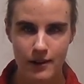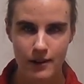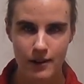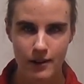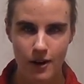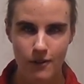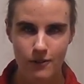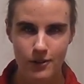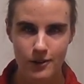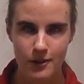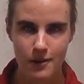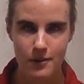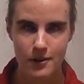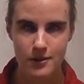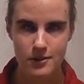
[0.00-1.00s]
very
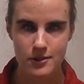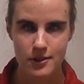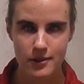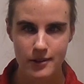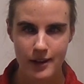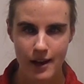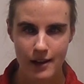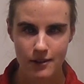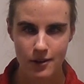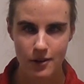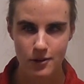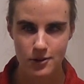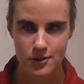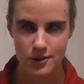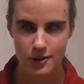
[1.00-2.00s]
comfortable, so you can
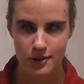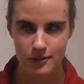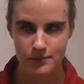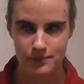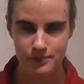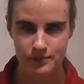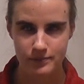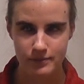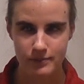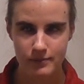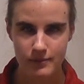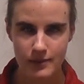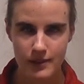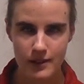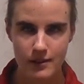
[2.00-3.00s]
also
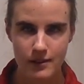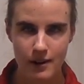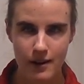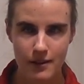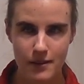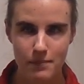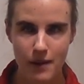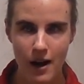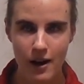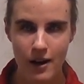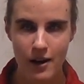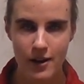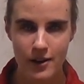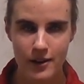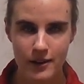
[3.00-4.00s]
ride a
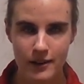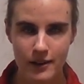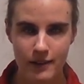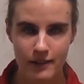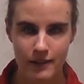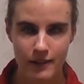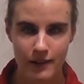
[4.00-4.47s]
bike.